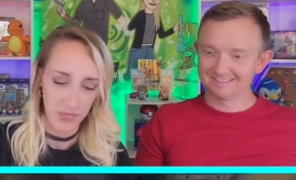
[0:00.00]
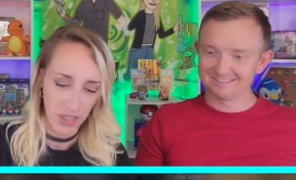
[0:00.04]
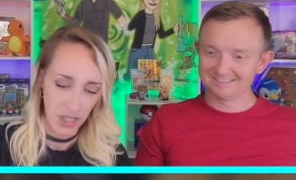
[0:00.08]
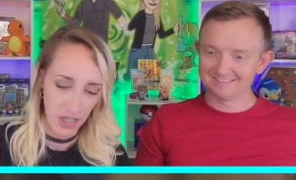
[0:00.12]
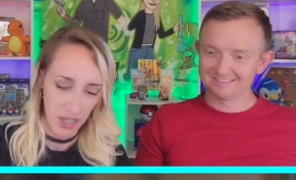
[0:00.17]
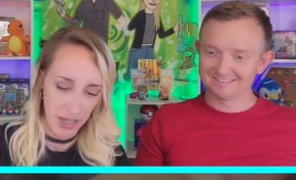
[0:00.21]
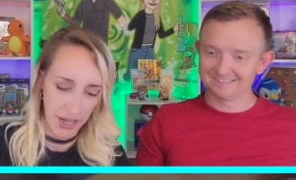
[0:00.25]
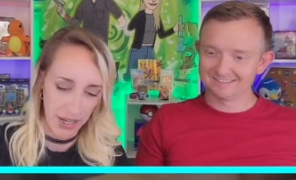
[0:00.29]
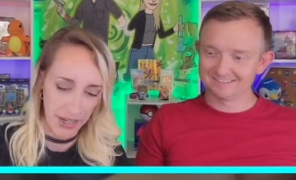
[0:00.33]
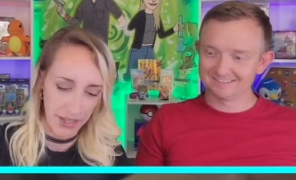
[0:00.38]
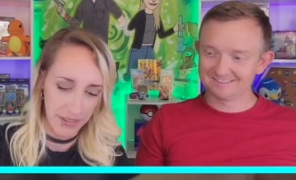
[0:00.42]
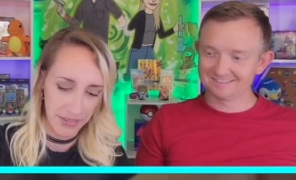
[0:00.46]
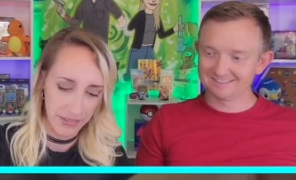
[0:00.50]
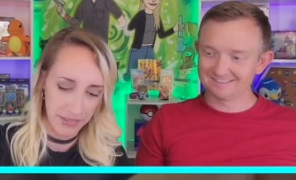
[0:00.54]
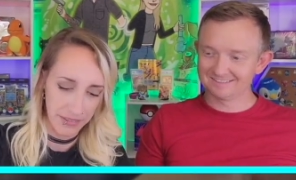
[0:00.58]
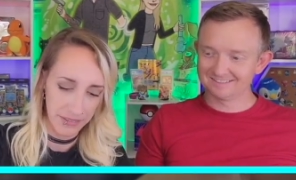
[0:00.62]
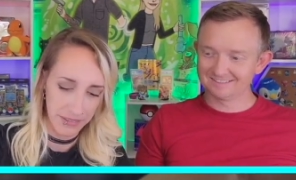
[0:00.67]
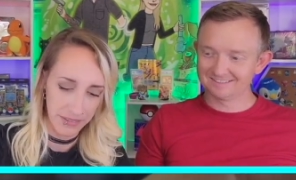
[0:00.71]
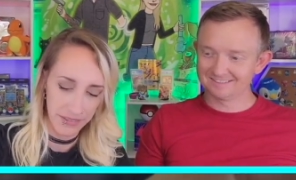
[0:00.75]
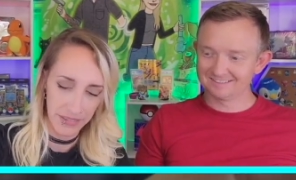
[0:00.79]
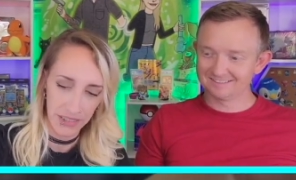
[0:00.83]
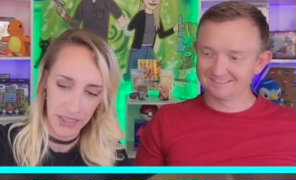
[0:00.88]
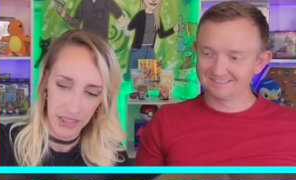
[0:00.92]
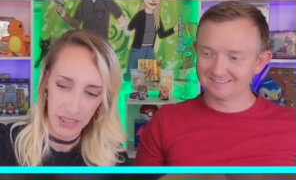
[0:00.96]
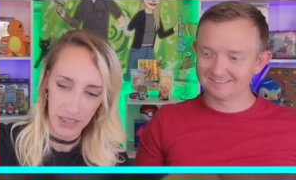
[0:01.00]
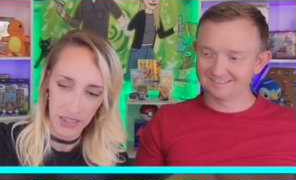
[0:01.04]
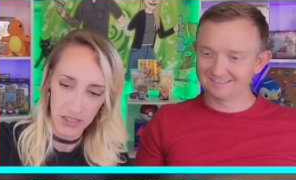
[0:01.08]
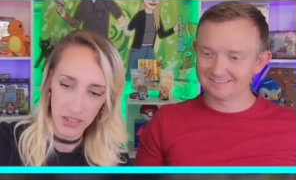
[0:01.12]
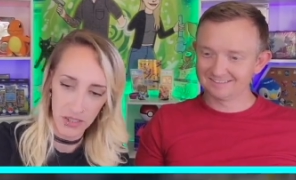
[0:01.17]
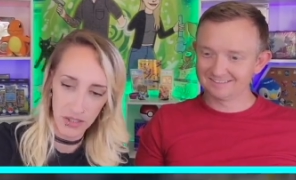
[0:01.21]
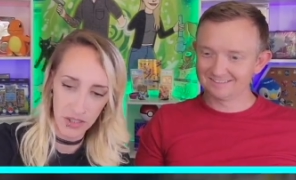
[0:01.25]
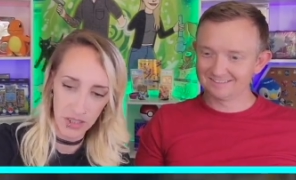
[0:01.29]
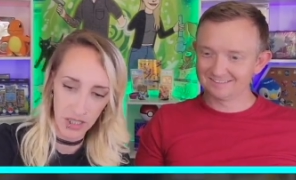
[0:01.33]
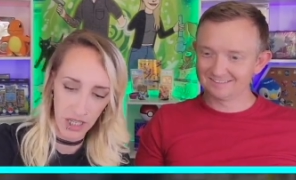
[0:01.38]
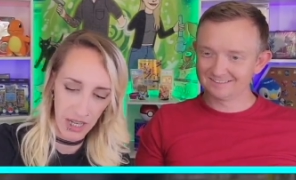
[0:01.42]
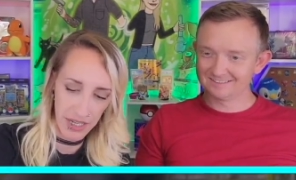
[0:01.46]
Speaker 1: All right, let's
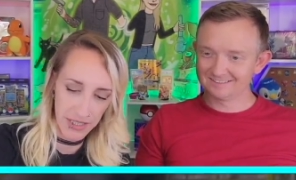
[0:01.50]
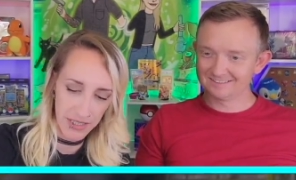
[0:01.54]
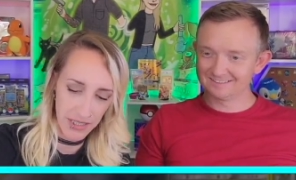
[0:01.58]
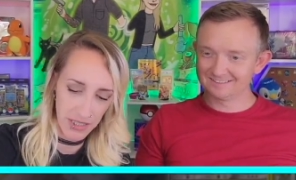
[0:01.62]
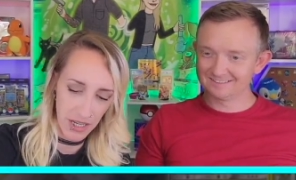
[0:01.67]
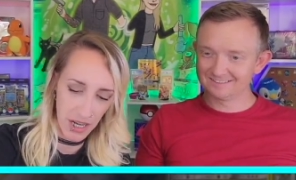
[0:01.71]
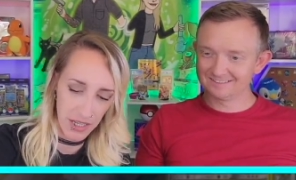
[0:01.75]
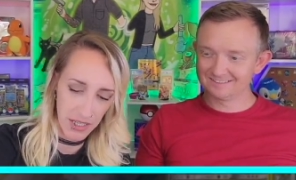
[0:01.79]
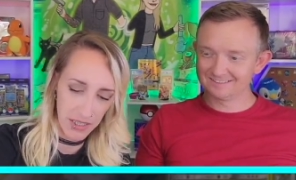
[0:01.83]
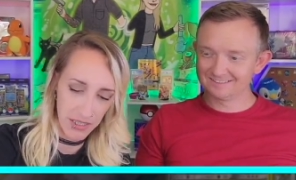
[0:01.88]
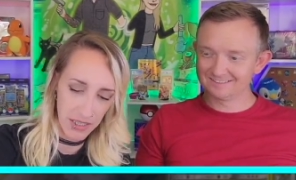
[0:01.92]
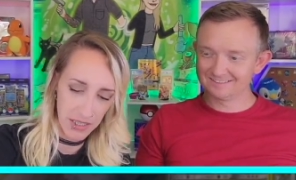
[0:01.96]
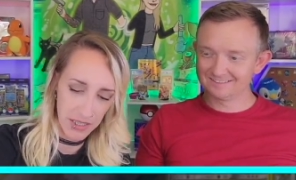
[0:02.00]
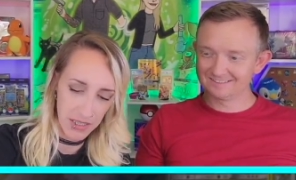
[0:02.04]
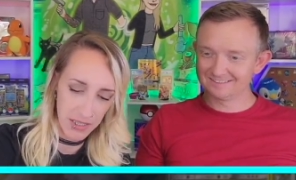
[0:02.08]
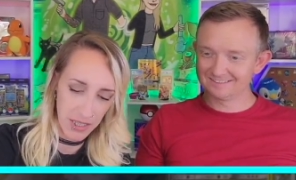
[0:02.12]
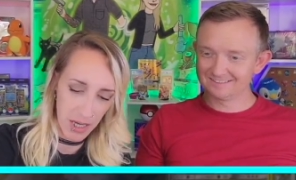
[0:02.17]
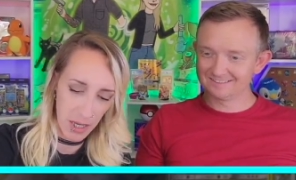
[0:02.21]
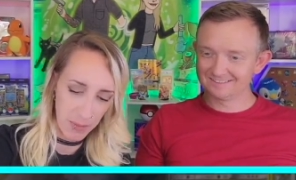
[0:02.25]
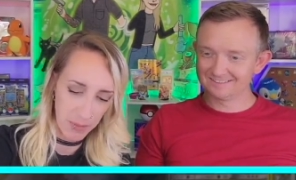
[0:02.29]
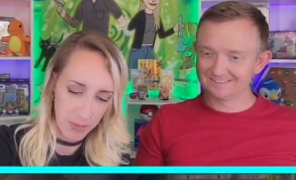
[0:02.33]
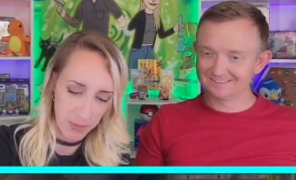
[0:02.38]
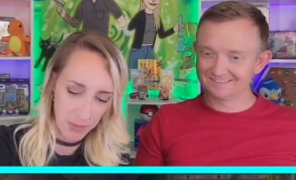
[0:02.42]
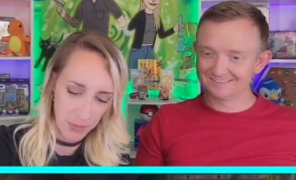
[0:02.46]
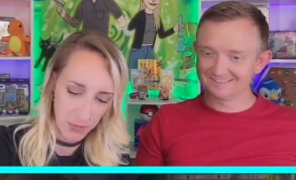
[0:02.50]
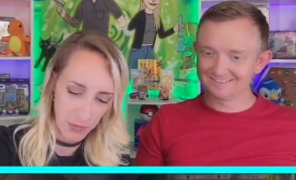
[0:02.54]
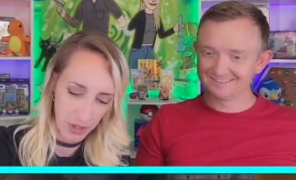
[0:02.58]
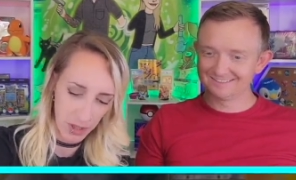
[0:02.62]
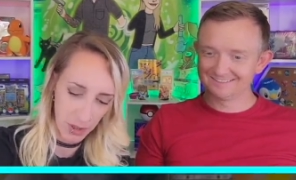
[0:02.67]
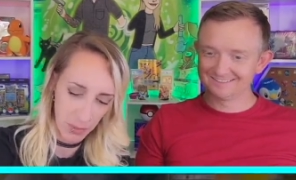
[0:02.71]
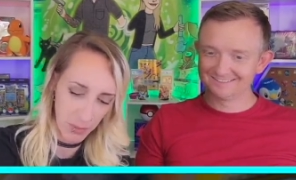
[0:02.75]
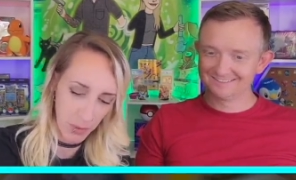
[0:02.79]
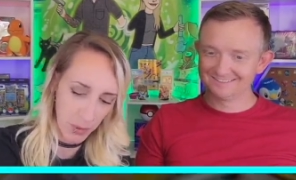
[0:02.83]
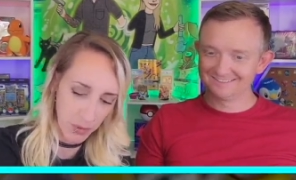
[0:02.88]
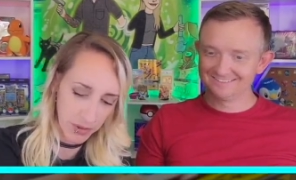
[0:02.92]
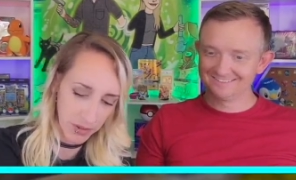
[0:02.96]
utilize Donnie this time. We'll
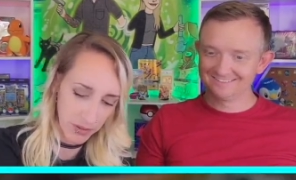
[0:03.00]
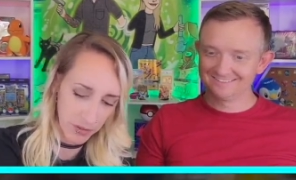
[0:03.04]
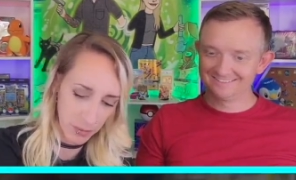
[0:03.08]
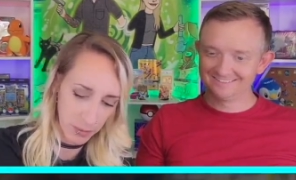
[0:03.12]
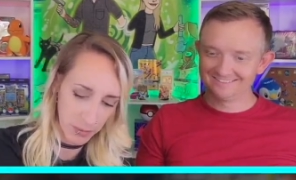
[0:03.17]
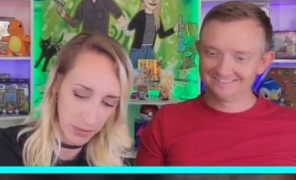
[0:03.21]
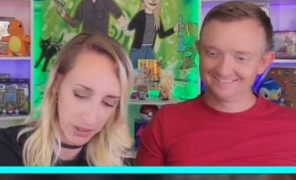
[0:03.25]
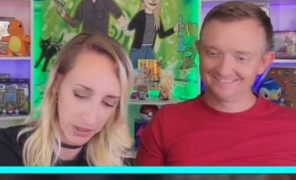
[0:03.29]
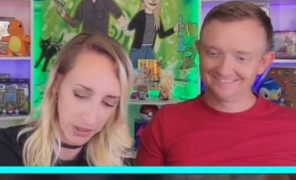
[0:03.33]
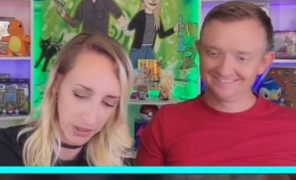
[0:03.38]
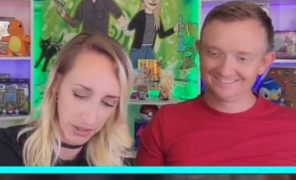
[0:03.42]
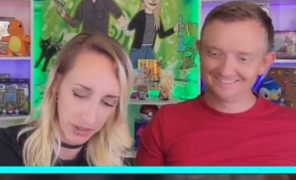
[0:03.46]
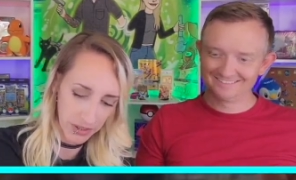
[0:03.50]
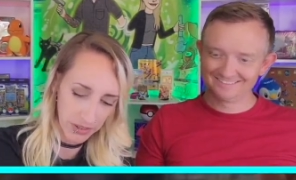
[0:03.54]
get both of them in here.